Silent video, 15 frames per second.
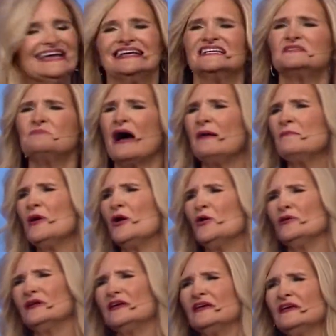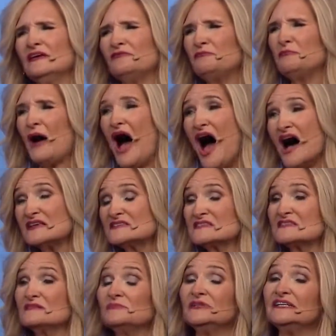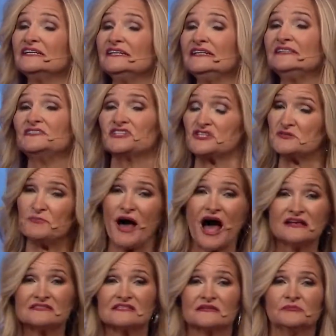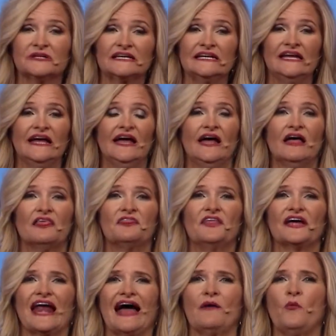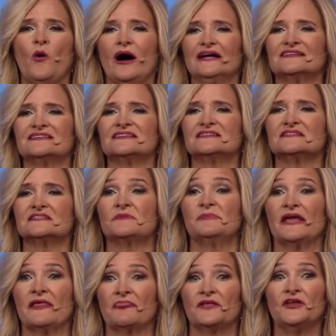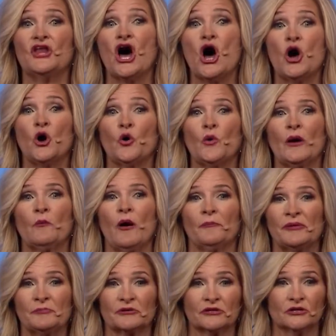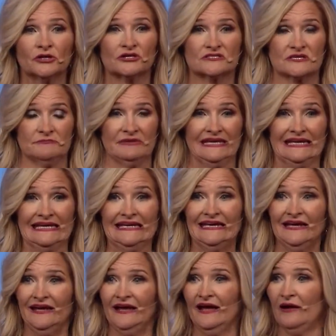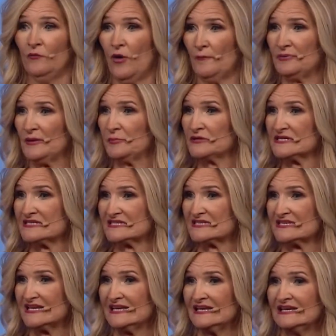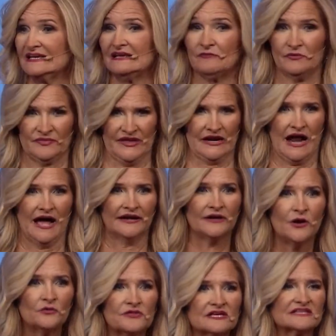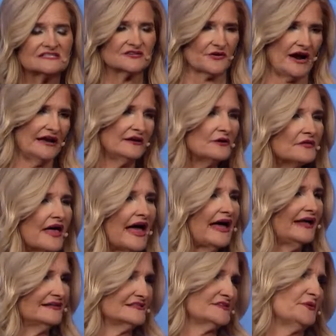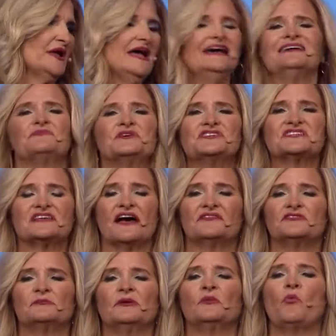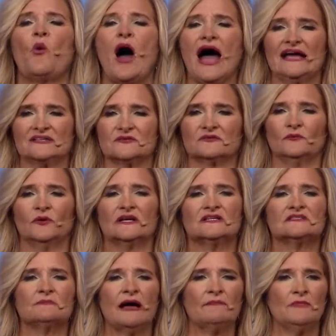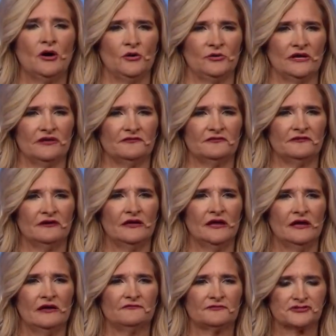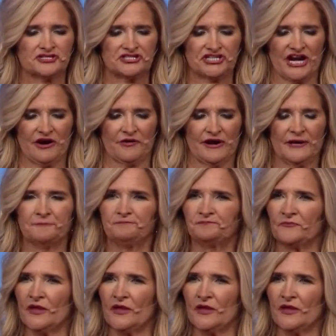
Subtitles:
Is my motive possibly, just possibly, that I want to be in the know and want people to look to me, want people to see that I know this or I know that? So we just have to be wise. What is my motive for sharing?